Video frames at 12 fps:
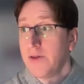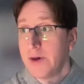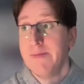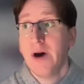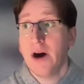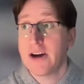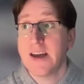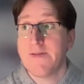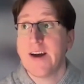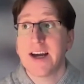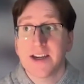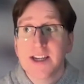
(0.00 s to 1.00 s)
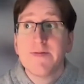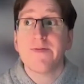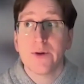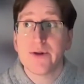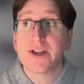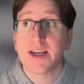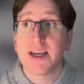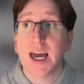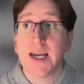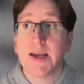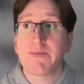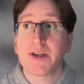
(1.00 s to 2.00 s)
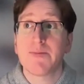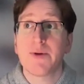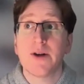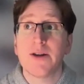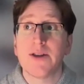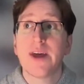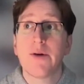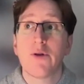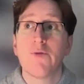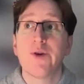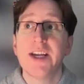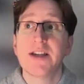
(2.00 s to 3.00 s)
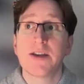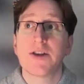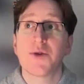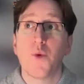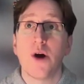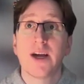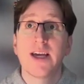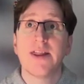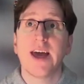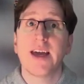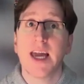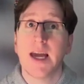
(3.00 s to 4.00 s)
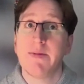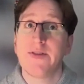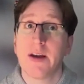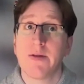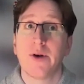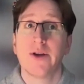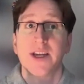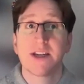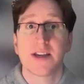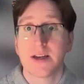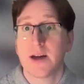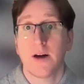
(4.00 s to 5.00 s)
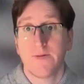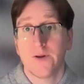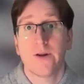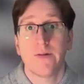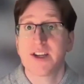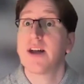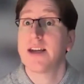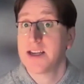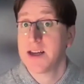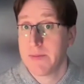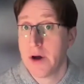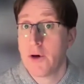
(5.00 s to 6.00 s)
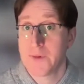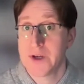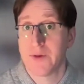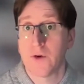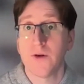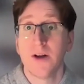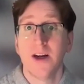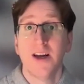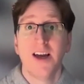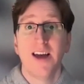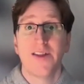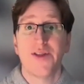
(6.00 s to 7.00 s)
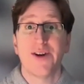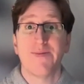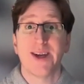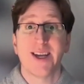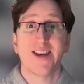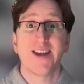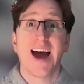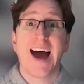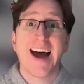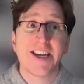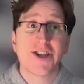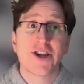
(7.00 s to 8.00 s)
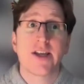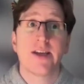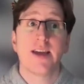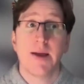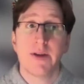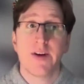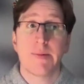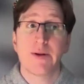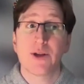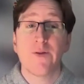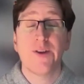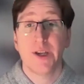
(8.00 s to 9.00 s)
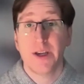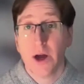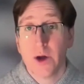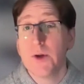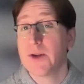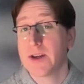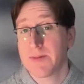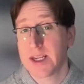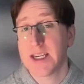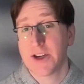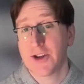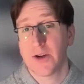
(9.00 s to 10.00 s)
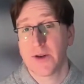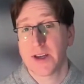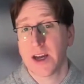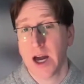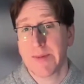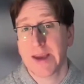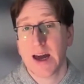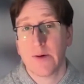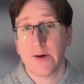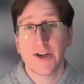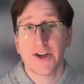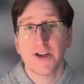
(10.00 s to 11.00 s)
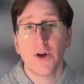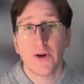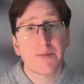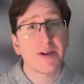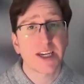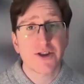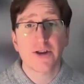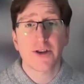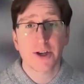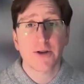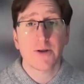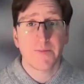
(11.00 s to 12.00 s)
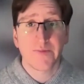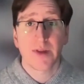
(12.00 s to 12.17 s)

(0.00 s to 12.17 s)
market factors influencing games, but there are reasons why their game development processes are often slightly suboptimal. That mean actually game developers often know some of these issues that are coming out and just not in a position to